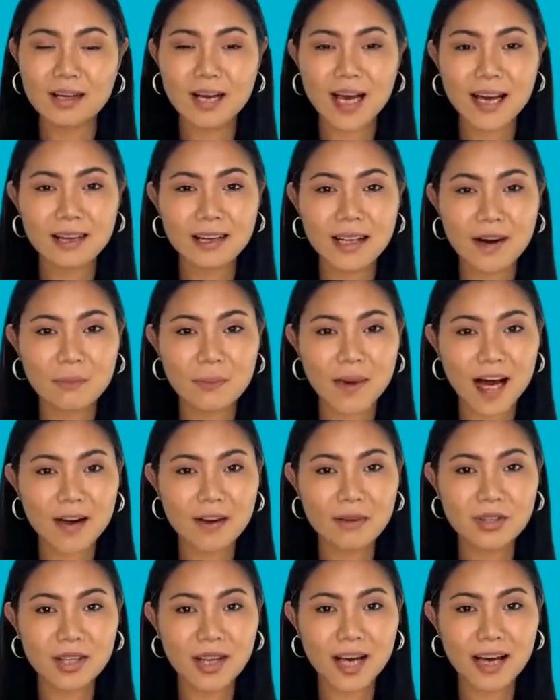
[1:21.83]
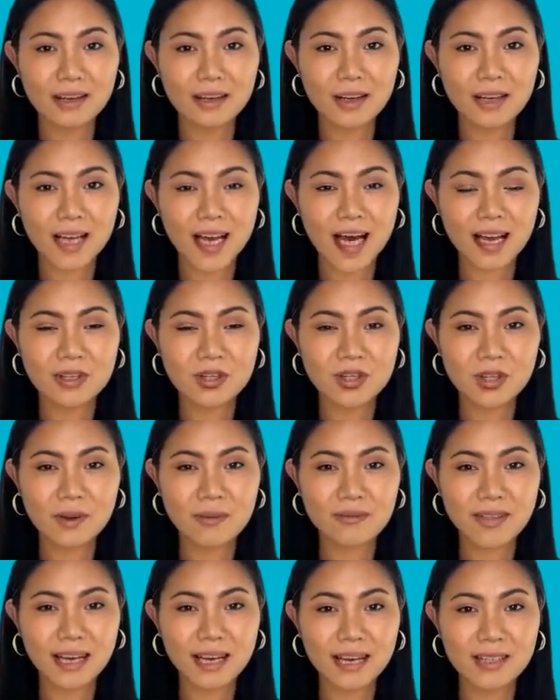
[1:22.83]
and the amount and location
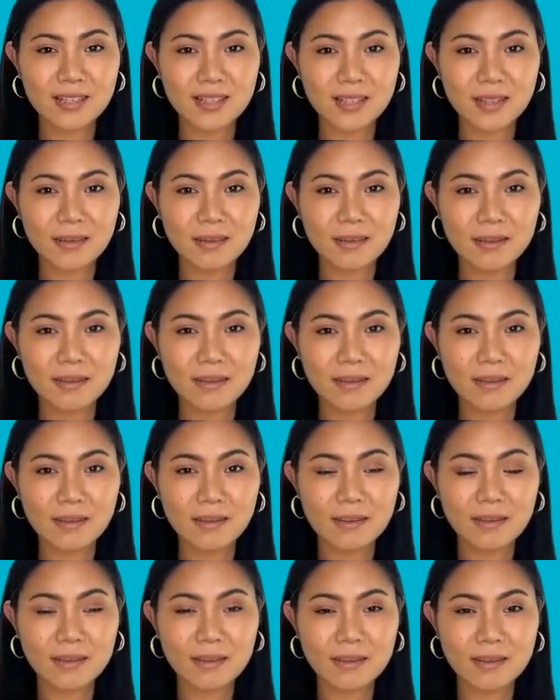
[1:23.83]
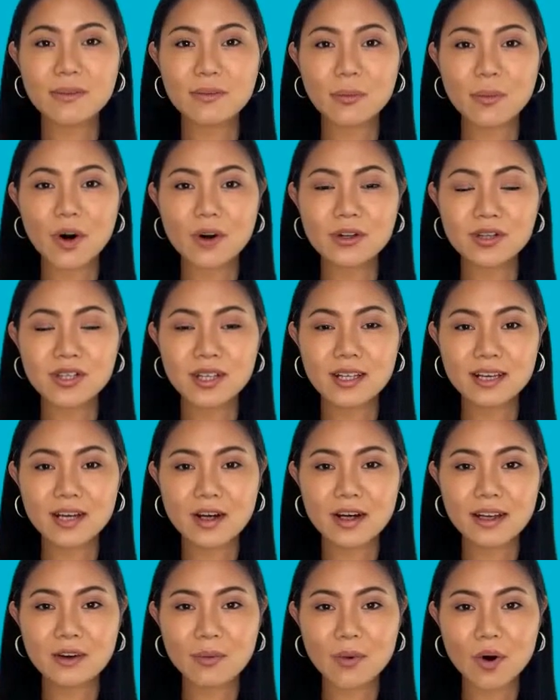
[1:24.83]
of these. Want to
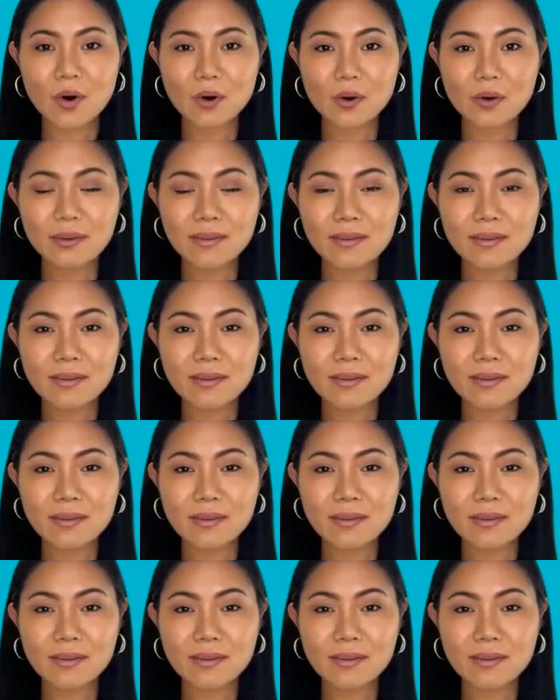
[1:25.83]
learn more?